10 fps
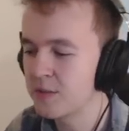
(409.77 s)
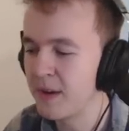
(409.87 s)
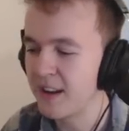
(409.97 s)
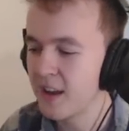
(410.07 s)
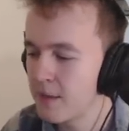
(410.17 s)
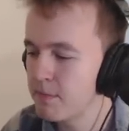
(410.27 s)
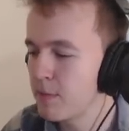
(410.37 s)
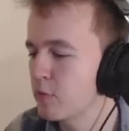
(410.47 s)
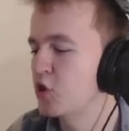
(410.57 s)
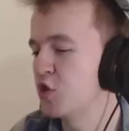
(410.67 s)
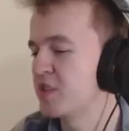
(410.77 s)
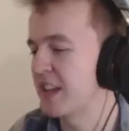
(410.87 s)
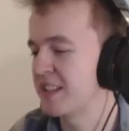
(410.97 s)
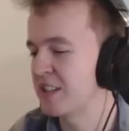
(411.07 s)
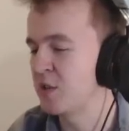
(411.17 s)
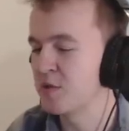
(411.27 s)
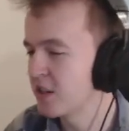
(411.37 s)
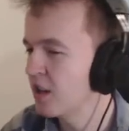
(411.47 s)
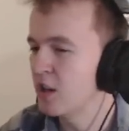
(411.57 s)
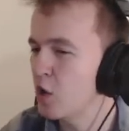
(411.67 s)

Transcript: one's better. People choose to get tattoos.